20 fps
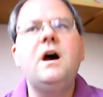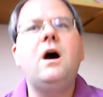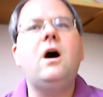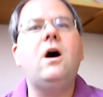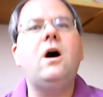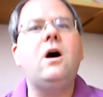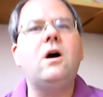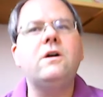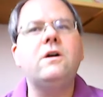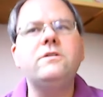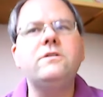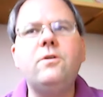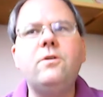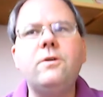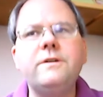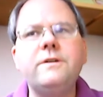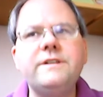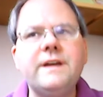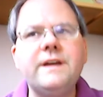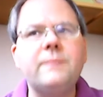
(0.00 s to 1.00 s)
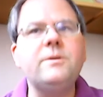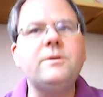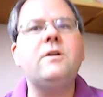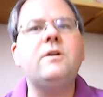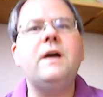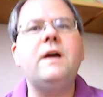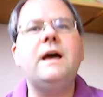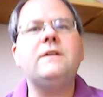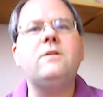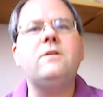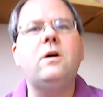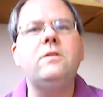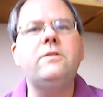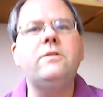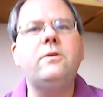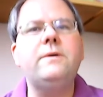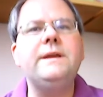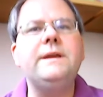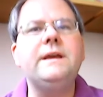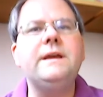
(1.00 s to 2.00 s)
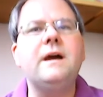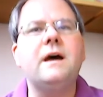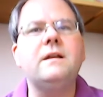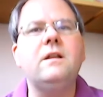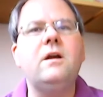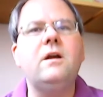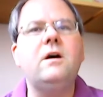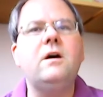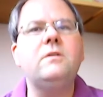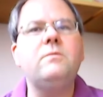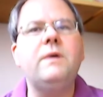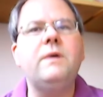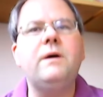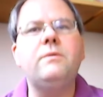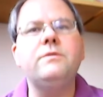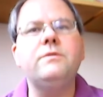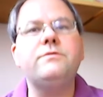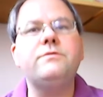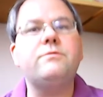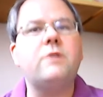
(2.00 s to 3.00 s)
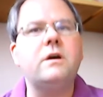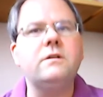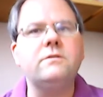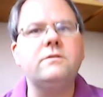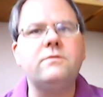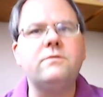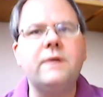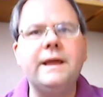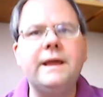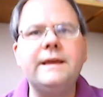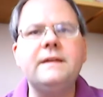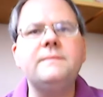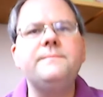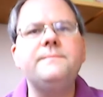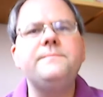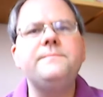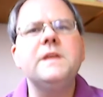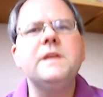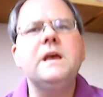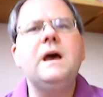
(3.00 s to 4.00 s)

a hardcore Democrat, although he got along well with Ronald Reagan.